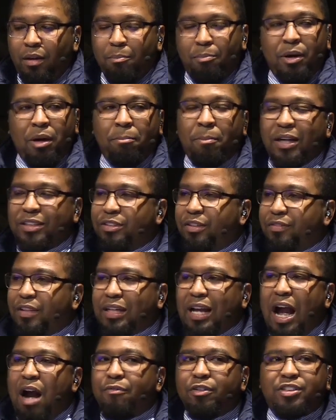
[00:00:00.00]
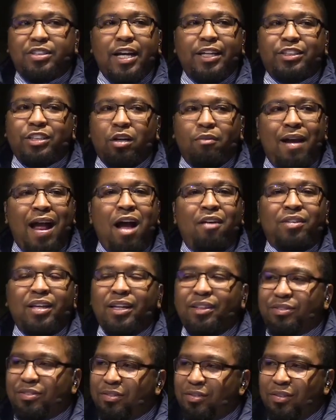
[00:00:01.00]
But much of the conversation around
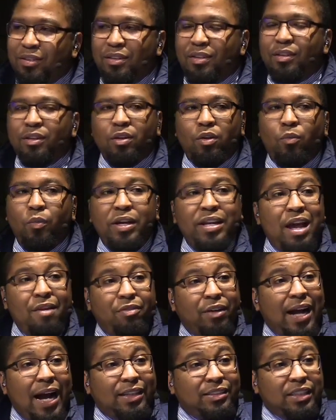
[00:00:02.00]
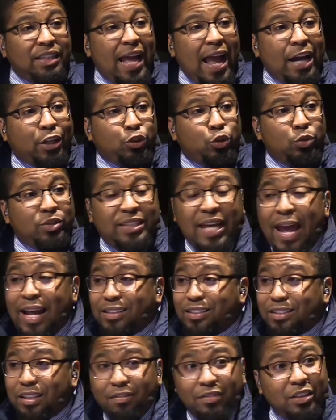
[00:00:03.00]
this, we never got to the actual
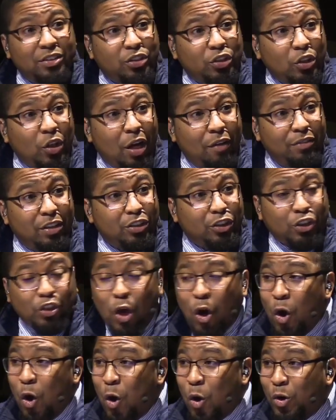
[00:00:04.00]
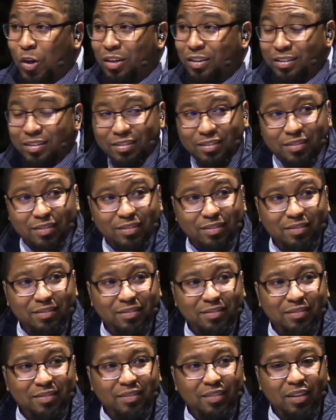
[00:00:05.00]
text of the, of the song,
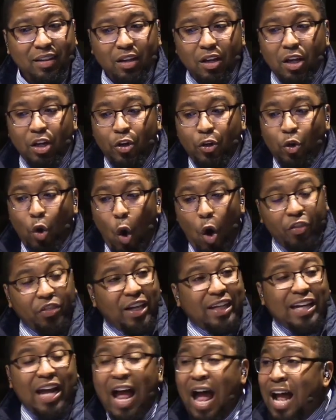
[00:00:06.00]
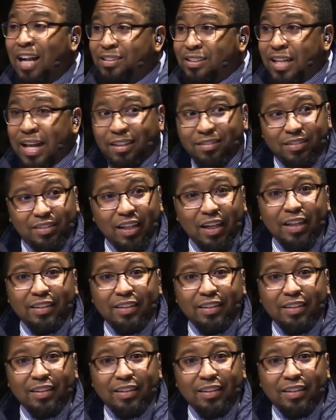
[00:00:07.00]
nor the context